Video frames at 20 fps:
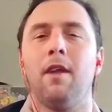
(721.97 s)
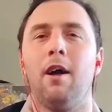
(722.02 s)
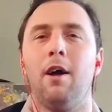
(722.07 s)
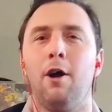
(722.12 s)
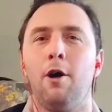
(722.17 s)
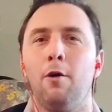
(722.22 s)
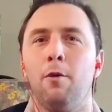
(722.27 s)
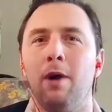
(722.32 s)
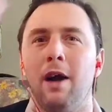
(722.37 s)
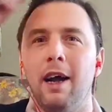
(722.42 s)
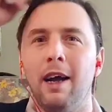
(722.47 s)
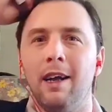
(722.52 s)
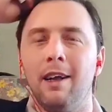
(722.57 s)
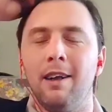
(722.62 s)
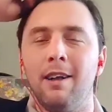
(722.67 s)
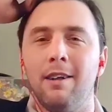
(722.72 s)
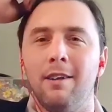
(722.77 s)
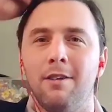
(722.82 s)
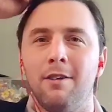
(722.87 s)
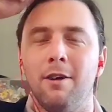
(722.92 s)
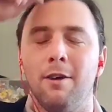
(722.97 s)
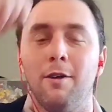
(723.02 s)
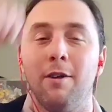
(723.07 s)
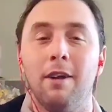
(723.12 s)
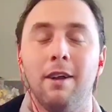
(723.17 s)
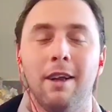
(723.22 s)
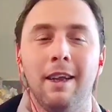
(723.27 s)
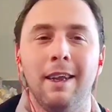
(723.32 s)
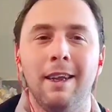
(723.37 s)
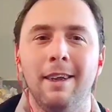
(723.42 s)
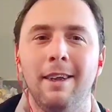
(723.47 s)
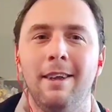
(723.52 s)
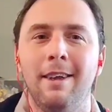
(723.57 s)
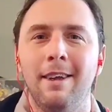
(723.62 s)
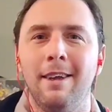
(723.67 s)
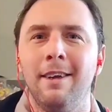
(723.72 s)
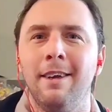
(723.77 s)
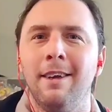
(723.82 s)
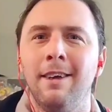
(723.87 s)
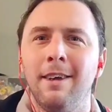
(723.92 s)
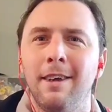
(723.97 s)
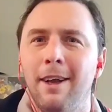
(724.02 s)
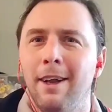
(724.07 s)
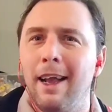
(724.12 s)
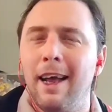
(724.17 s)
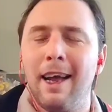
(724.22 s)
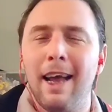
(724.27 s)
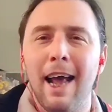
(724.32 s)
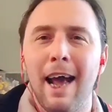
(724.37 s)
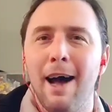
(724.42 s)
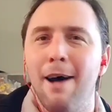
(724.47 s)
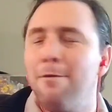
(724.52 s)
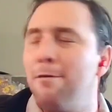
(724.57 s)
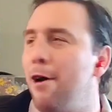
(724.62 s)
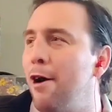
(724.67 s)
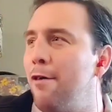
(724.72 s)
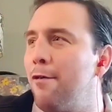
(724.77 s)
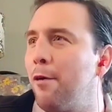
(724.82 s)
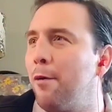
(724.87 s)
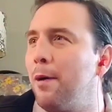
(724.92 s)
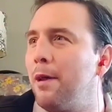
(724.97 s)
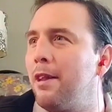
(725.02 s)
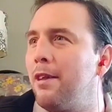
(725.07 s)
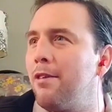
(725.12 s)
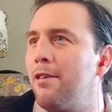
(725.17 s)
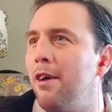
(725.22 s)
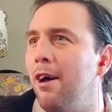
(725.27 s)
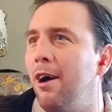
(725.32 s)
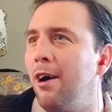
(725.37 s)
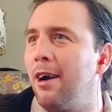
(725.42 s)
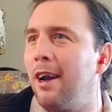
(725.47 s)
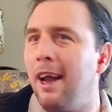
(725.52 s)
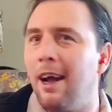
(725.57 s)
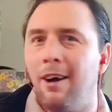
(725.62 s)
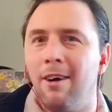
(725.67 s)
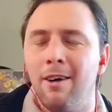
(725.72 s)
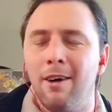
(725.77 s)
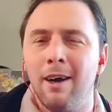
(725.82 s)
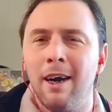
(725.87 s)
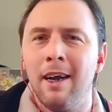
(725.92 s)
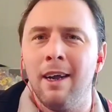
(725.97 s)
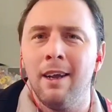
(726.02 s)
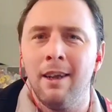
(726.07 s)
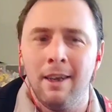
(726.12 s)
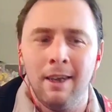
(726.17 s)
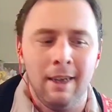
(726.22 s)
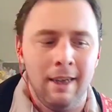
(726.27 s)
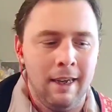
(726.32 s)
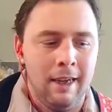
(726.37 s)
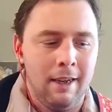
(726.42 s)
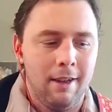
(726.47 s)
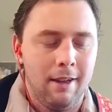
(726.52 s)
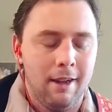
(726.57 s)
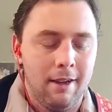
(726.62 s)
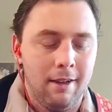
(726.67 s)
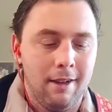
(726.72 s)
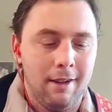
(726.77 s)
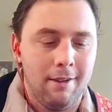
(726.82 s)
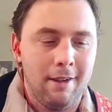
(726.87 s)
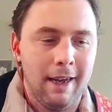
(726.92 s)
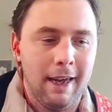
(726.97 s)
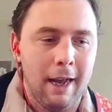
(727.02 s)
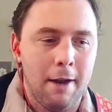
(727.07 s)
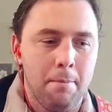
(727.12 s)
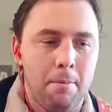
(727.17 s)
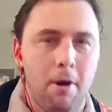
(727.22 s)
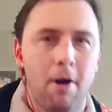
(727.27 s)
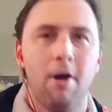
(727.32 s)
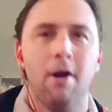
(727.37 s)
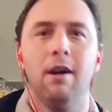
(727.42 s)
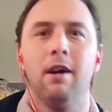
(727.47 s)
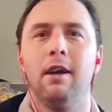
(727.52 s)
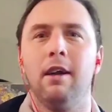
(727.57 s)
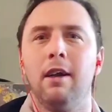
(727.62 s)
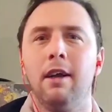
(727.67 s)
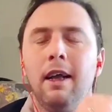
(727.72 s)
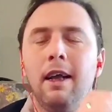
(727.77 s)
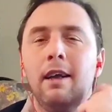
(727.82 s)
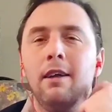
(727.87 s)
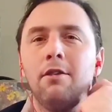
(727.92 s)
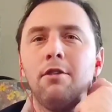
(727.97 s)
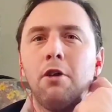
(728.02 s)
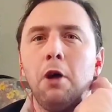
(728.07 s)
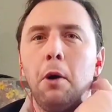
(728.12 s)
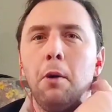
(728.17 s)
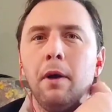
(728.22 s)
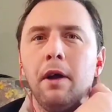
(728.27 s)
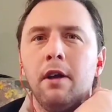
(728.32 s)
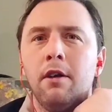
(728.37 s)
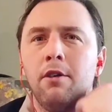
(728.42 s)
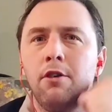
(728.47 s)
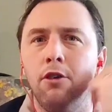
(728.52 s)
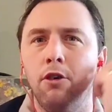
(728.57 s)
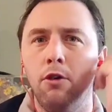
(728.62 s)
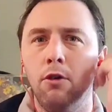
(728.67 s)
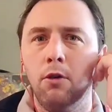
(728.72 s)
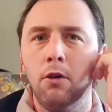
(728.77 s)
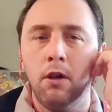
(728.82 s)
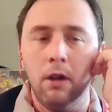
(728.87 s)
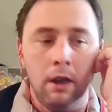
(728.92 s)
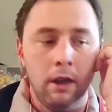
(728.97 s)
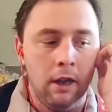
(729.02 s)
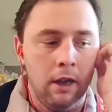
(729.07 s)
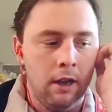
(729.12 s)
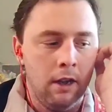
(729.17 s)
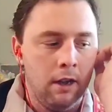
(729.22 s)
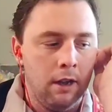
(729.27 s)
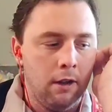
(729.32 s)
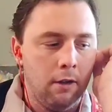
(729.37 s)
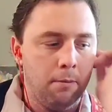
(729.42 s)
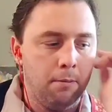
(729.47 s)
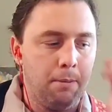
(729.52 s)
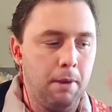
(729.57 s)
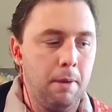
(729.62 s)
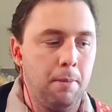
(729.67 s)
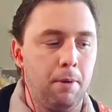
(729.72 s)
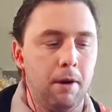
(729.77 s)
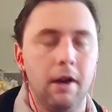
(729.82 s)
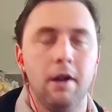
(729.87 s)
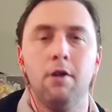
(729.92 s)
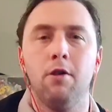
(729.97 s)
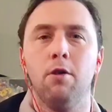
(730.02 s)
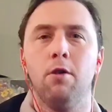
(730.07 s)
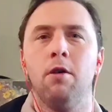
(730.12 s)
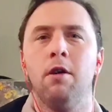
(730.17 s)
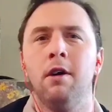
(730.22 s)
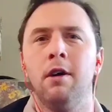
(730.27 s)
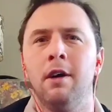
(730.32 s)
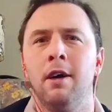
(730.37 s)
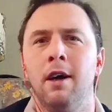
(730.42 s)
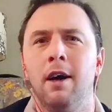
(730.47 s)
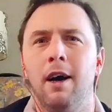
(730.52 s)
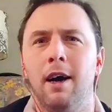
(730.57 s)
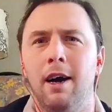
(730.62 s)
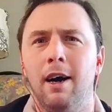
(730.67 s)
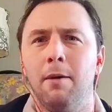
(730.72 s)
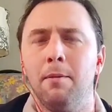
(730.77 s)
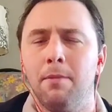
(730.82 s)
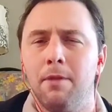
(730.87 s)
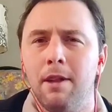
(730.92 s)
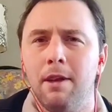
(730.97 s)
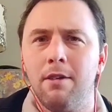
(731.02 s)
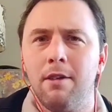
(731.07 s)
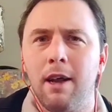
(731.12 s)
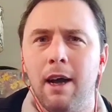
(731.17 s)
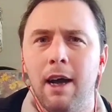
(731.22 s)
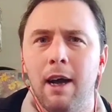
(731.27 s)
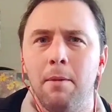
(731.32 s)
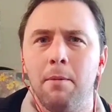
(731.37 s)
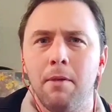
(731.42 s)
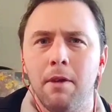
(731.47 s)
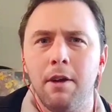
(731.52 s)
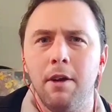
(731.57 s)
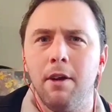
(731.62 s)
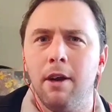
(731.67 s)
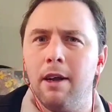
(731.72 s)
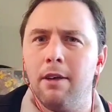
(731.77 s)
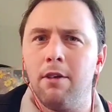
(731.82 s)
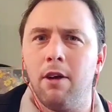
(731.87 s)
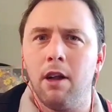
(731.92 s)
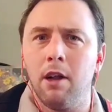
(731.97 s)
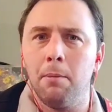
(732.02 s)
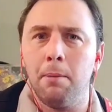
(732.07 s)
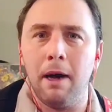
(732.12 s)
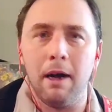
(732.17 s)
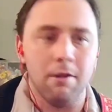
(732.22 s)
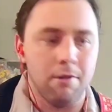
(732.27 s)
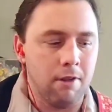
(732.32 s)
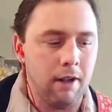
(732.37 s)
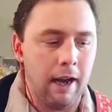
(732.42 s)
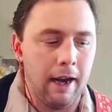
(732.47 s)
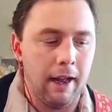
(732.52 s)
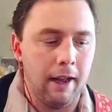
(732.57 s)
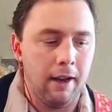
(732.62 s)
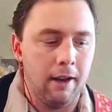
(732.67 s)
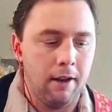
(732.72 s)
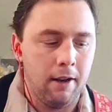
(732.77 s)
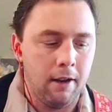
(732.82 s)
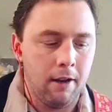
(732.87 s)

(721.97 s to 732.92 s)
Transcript: Alright, so you're like half over with the song now, alright? The second part is going to be pretty cool. This time, it's all about sliding.